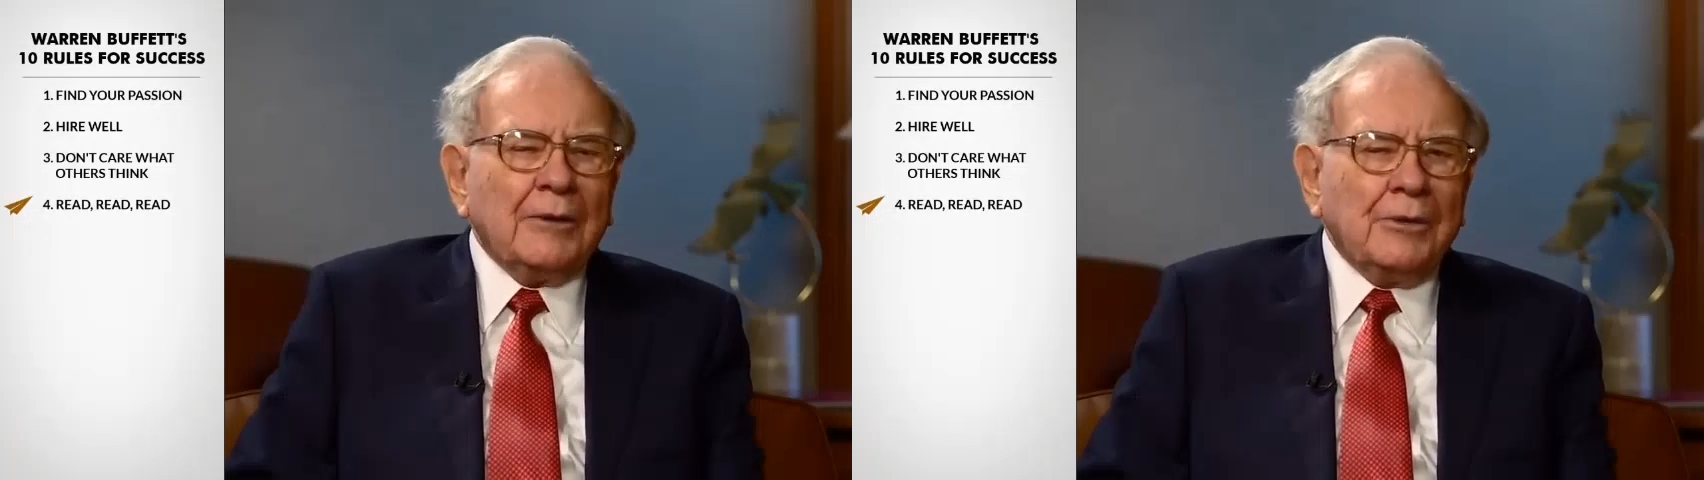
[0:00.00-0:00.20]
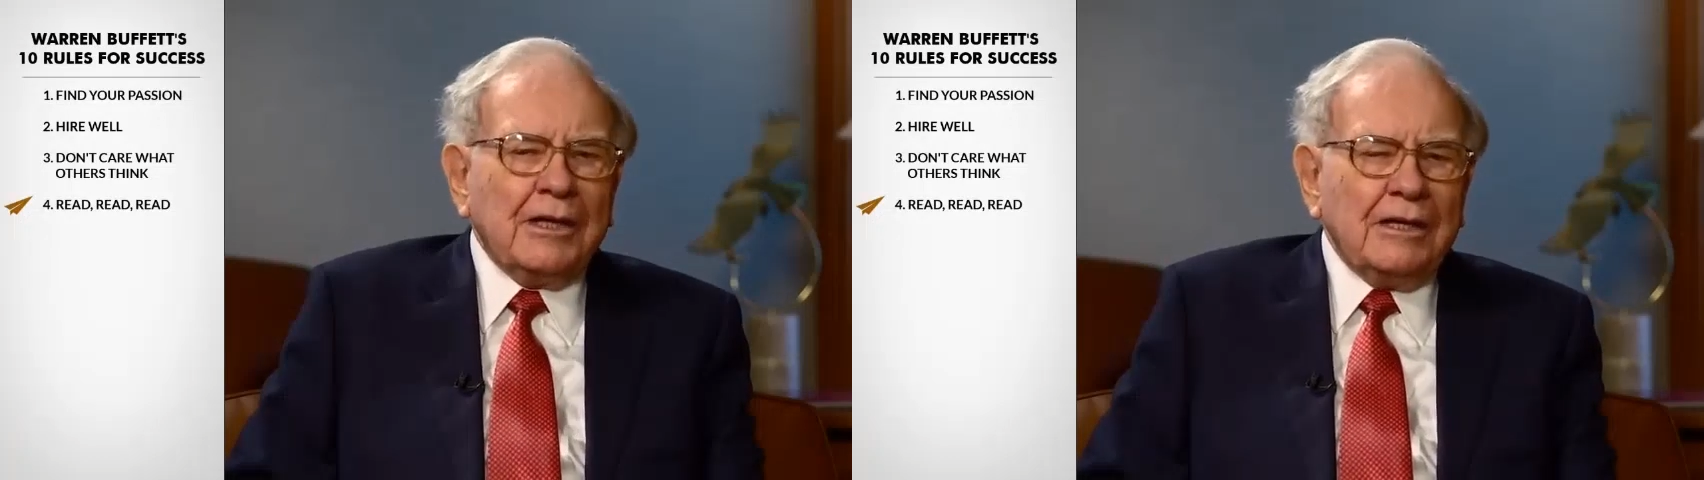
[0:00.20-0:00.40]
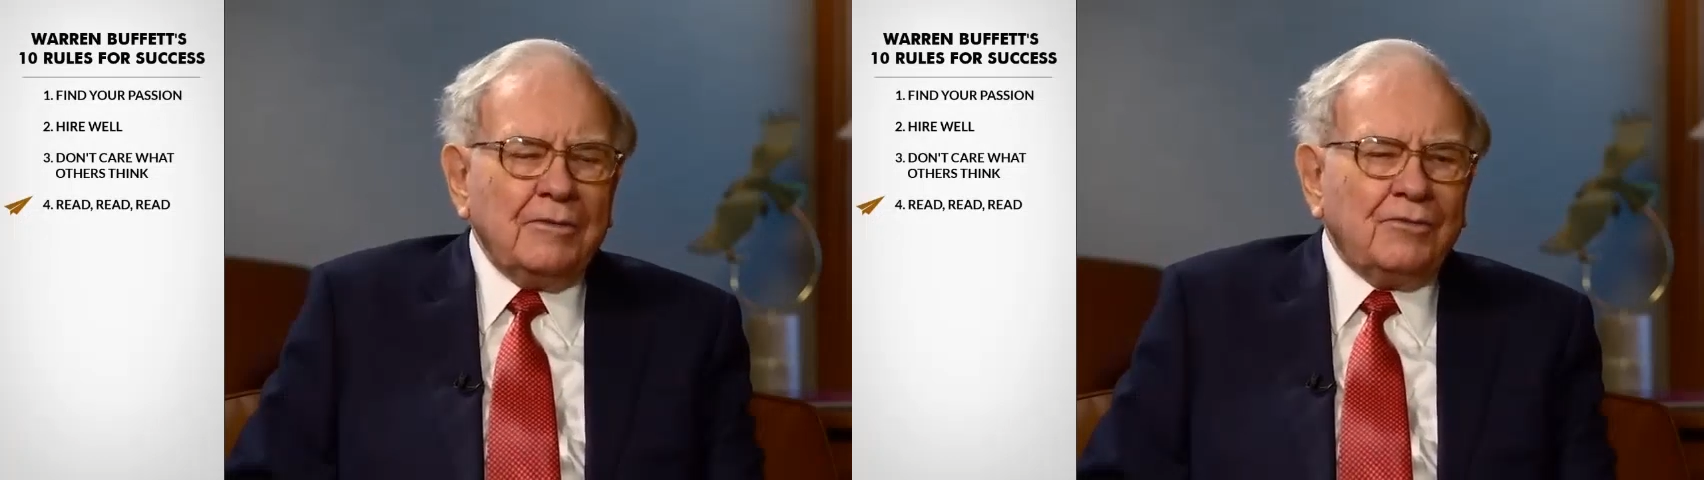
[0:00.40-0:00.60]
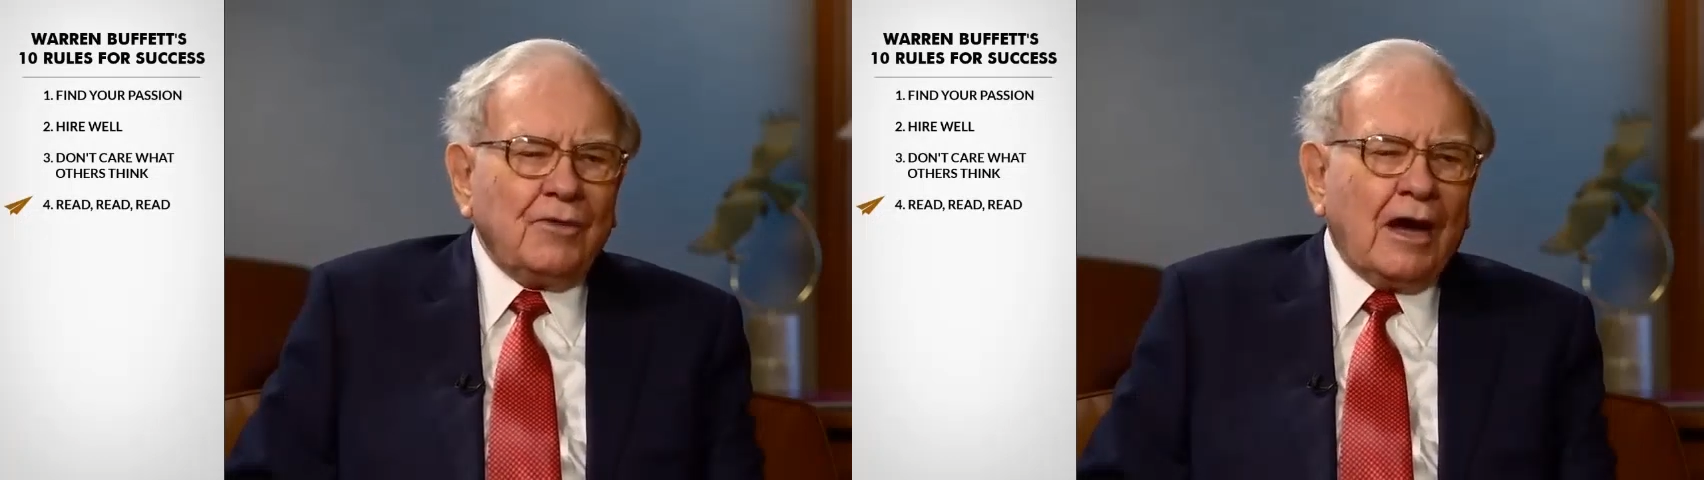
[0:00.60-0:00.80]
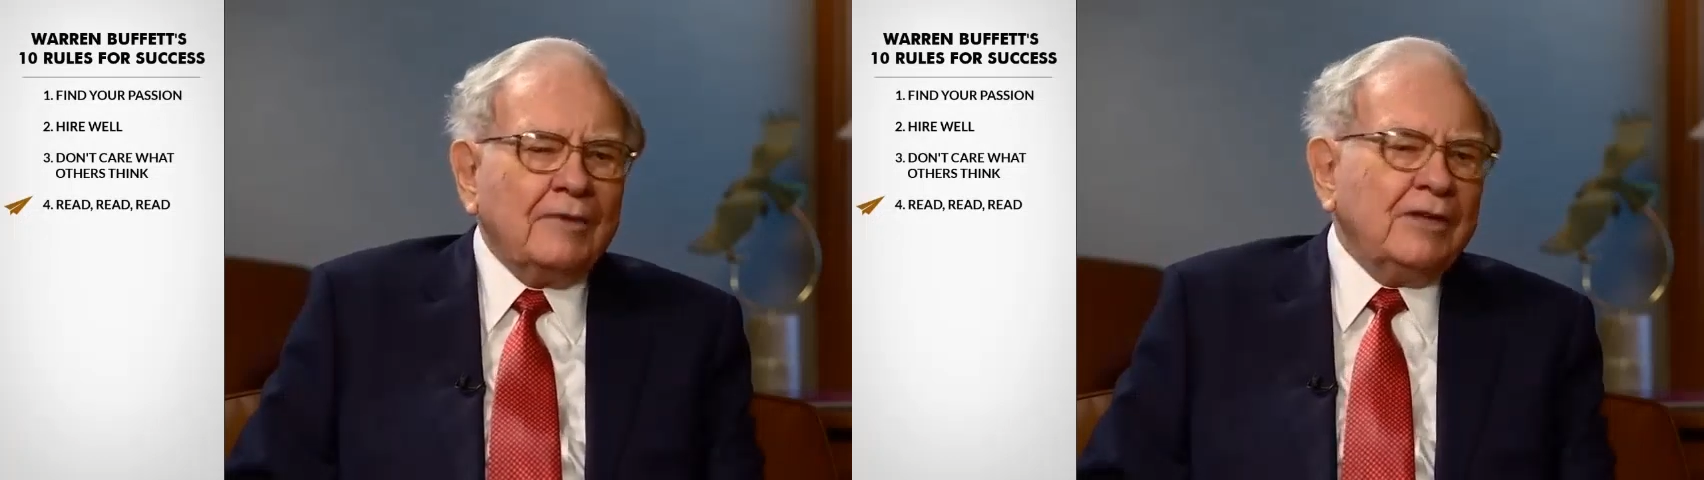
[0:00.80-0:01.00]
I
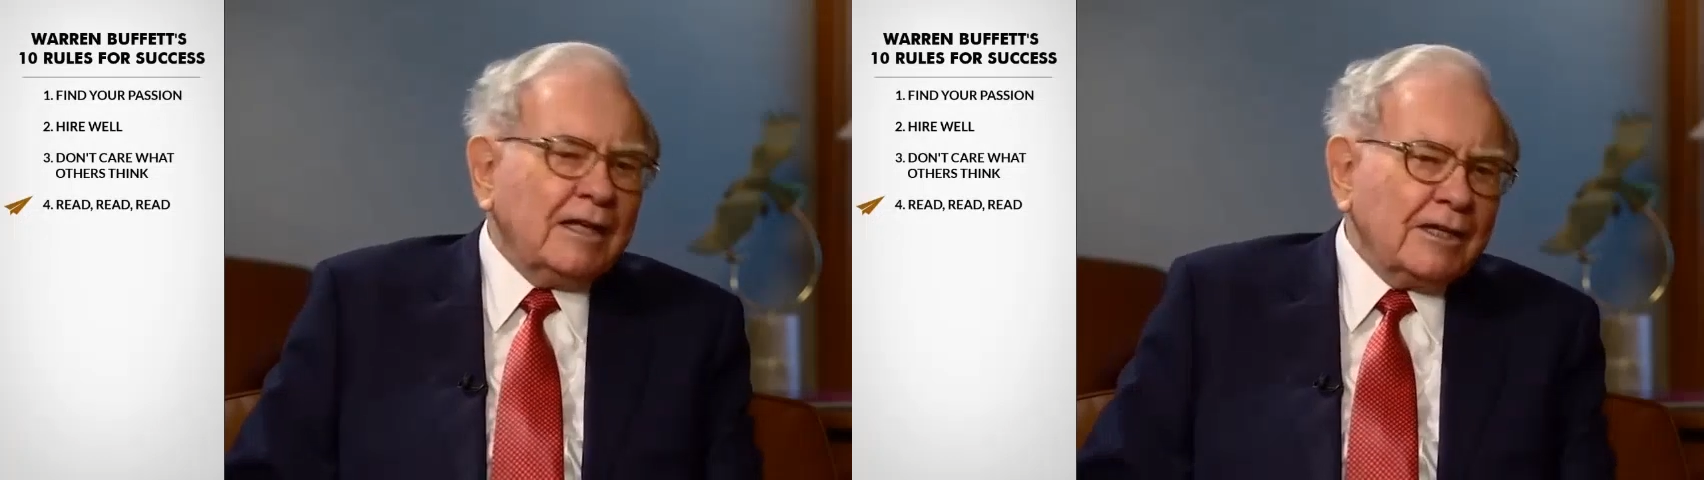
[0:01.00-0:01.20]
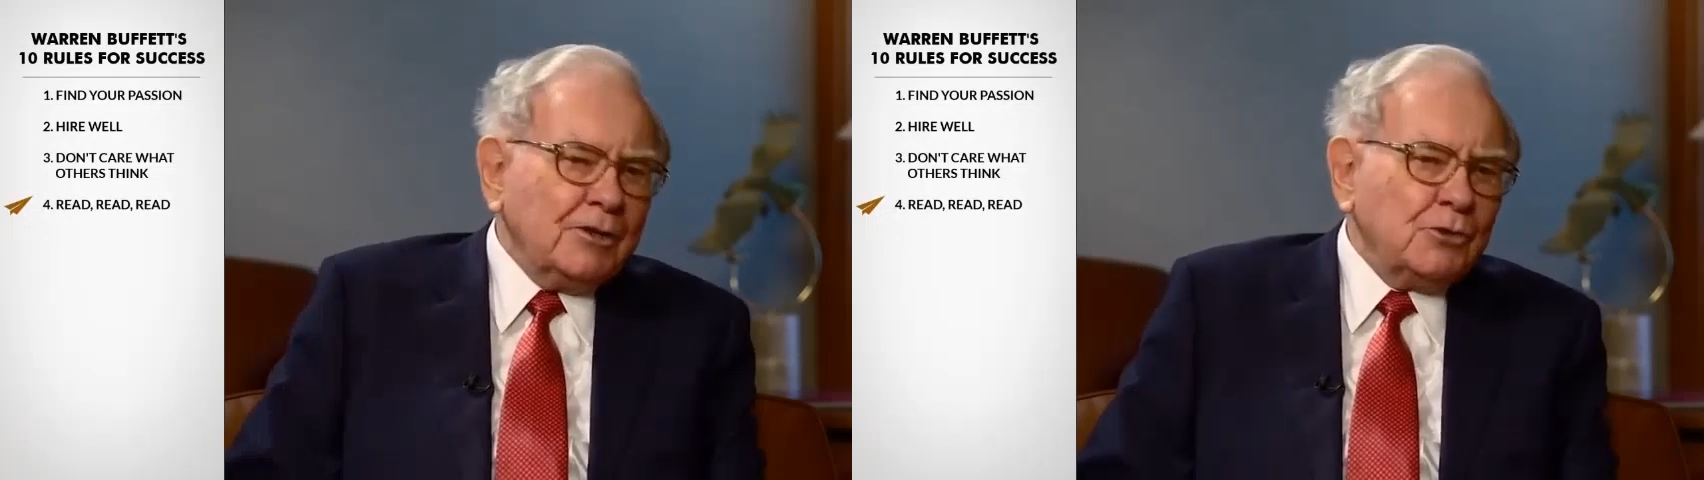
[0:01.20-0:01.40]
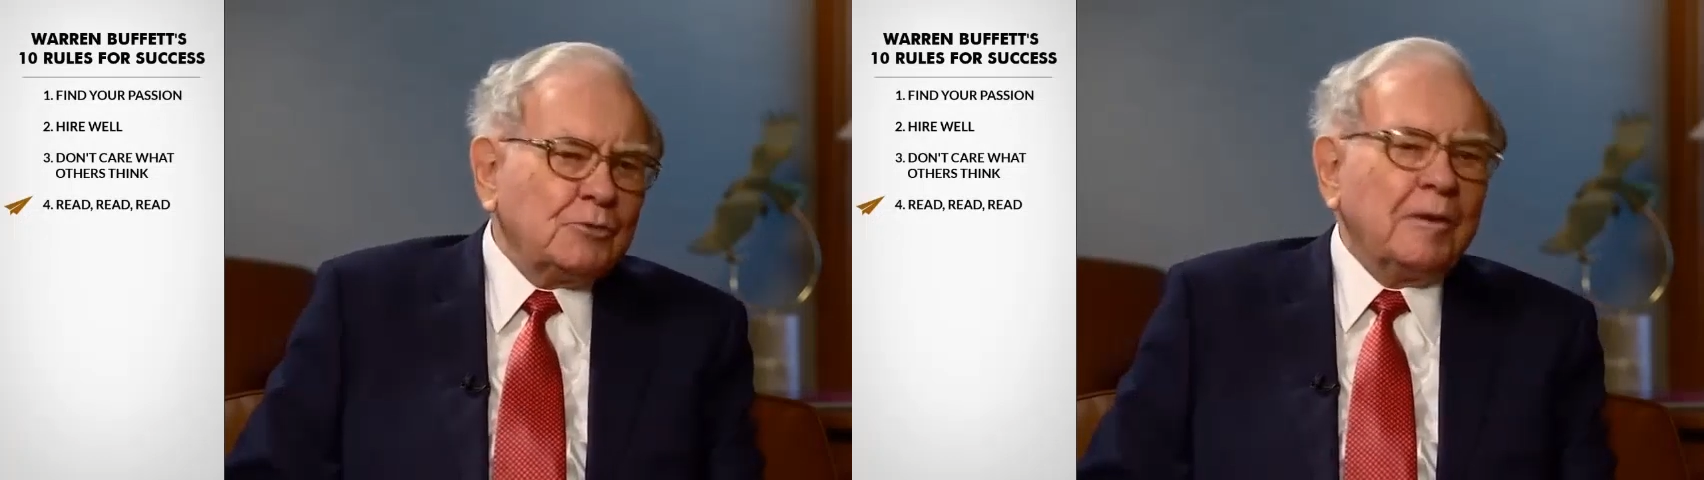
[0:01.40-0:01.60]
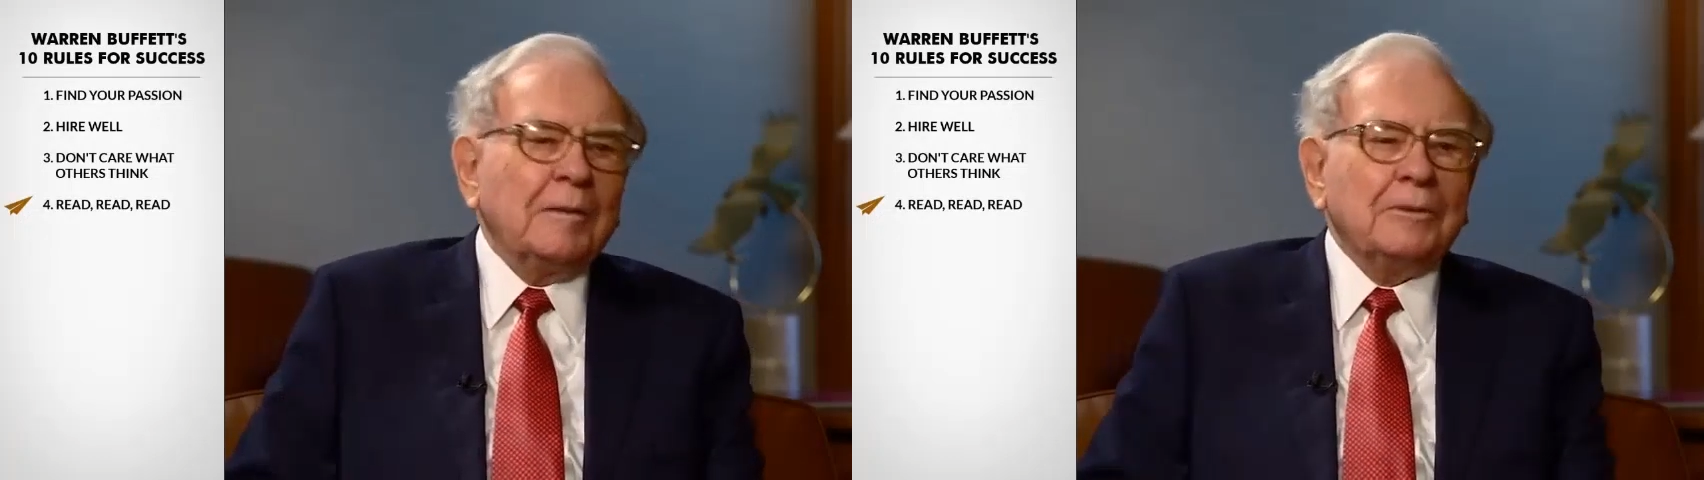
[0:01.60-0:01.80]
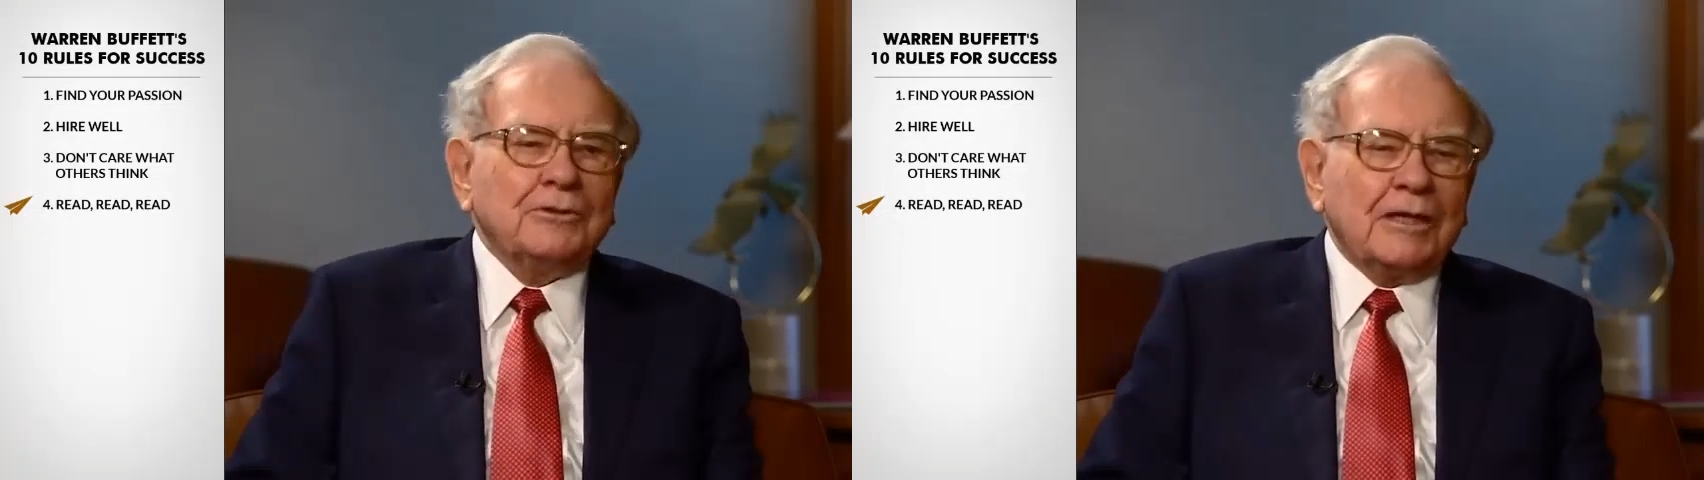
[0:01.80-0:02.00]
read 5 daily
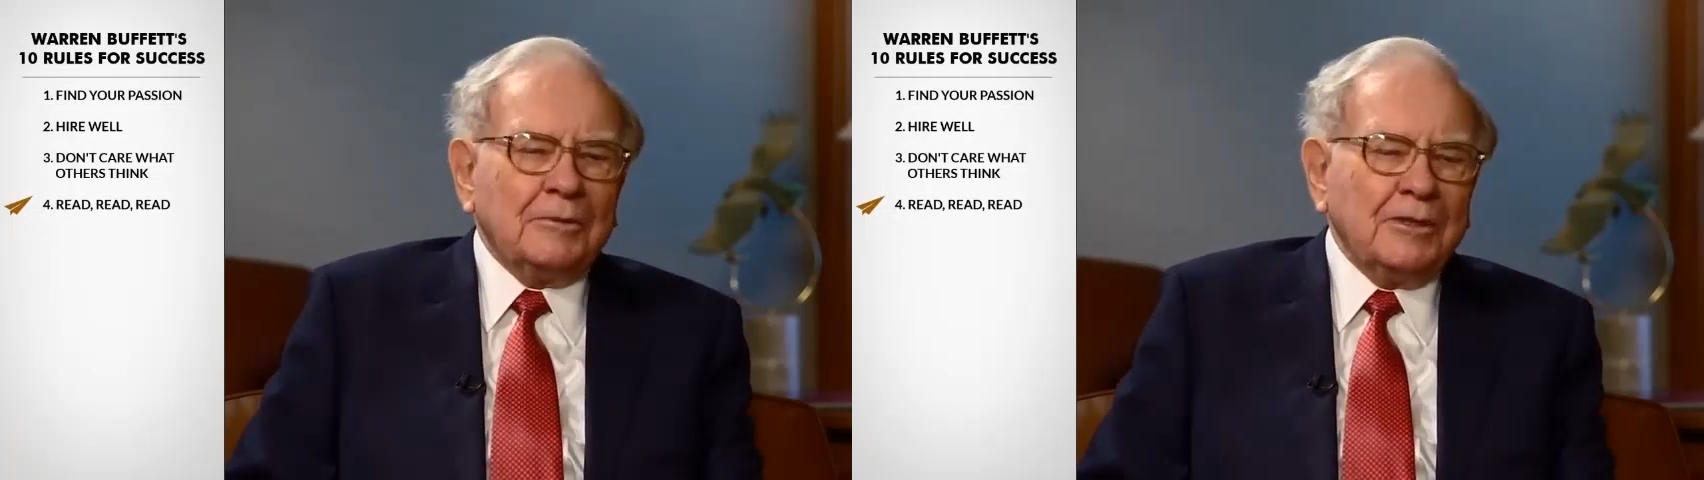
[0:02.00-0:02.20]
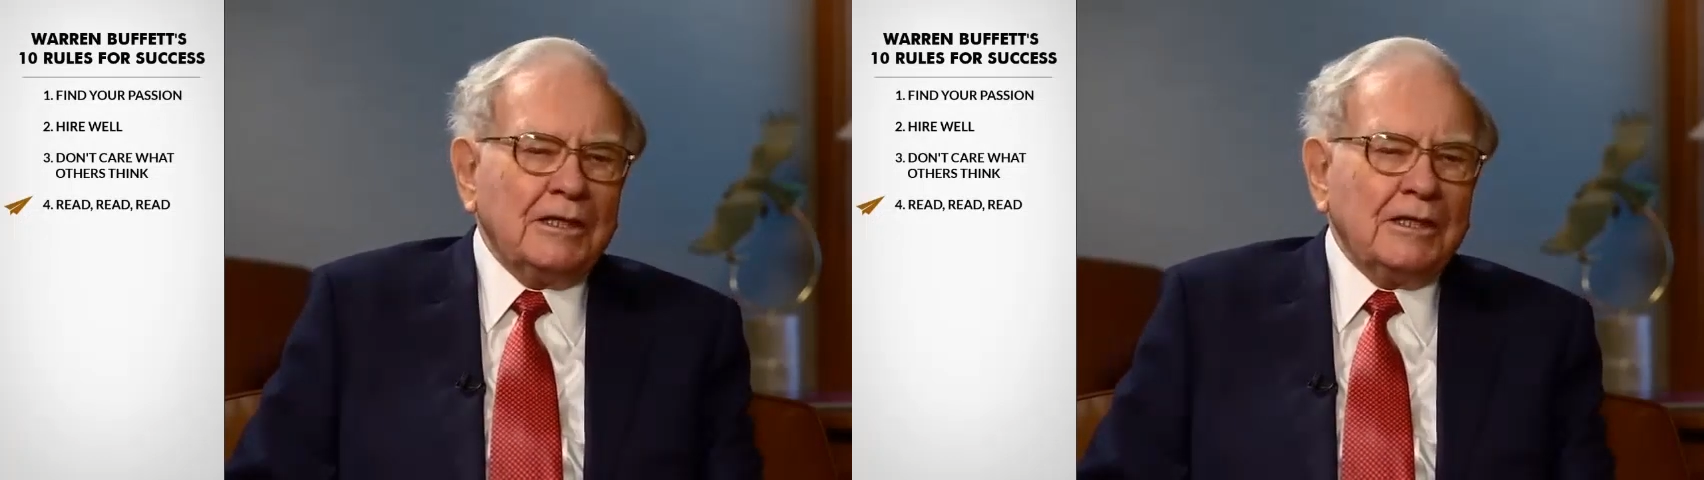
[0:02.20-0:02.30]
newspapers.